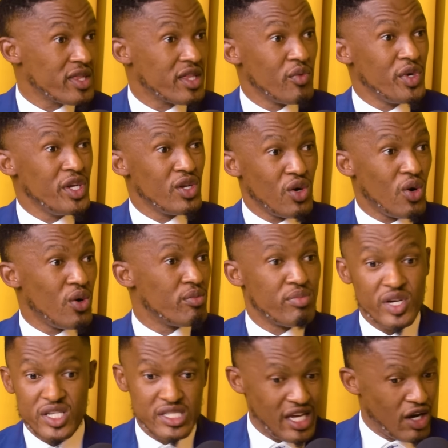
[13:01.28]
the window,
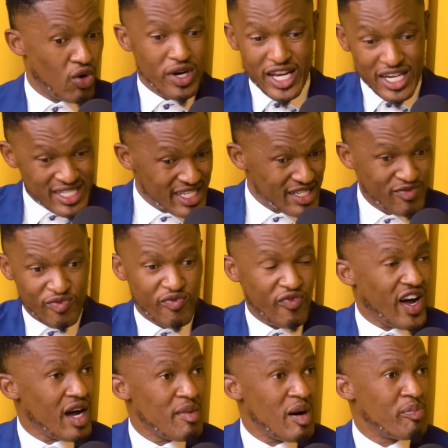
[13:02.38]
connect us,
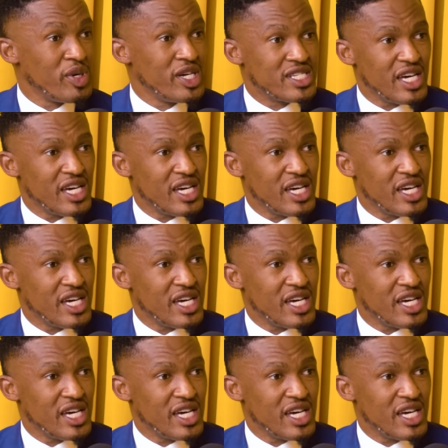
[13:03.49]
fagama pita.